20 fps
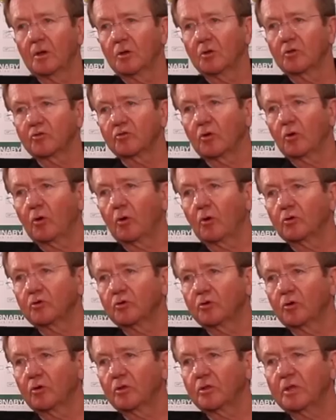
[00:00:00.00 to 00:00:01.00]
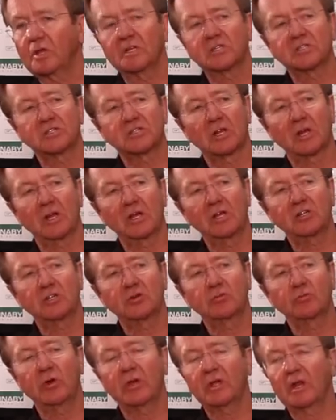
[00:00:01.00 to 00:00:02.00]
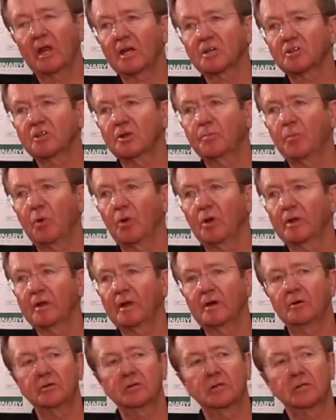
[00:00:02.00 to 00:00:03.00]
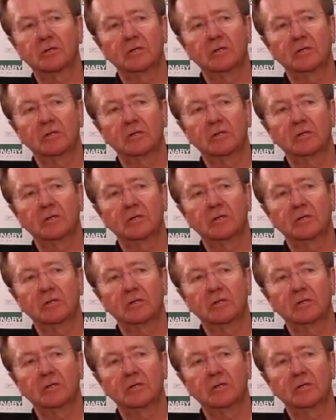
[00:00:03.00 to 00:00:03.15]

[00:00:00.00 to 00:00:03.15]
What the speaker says: So during the installation, we can actually pull it out,